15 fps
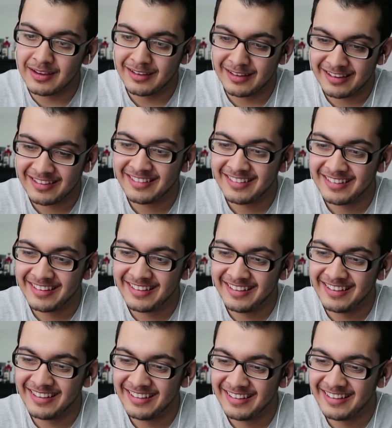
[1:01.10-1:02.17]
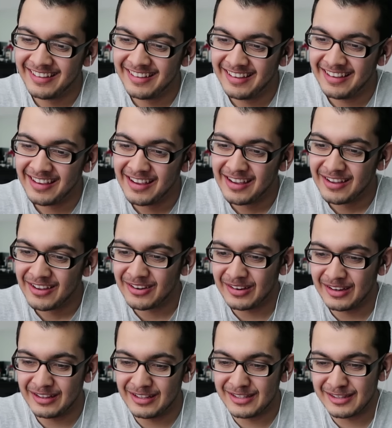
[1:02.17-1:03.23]
Yeah.
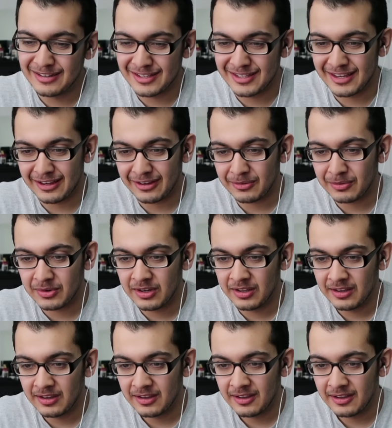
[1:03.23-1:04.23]
Alright, he's in a psych ward.